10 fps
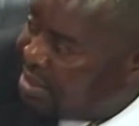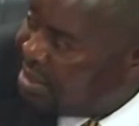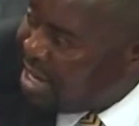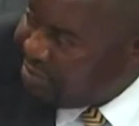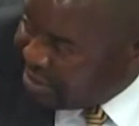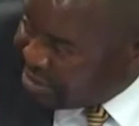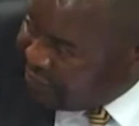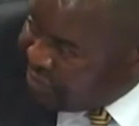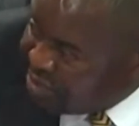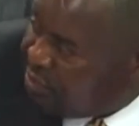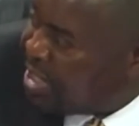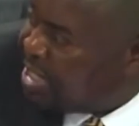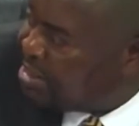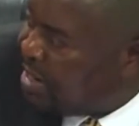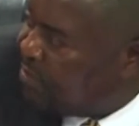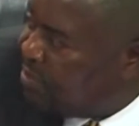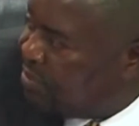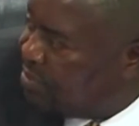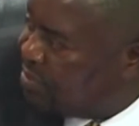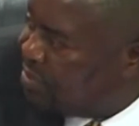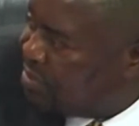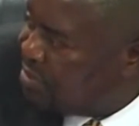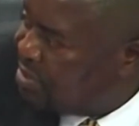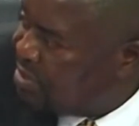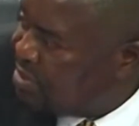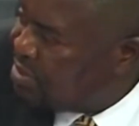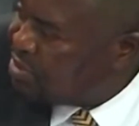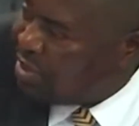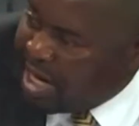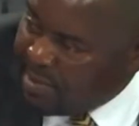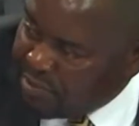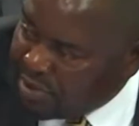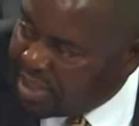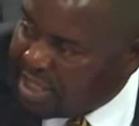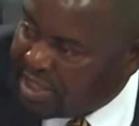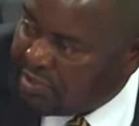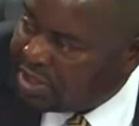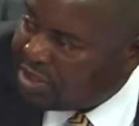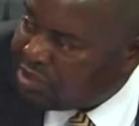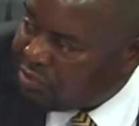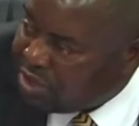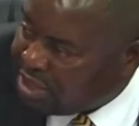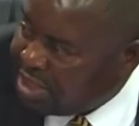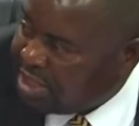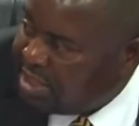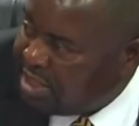I've just given you one example. So come with the regulations, we see.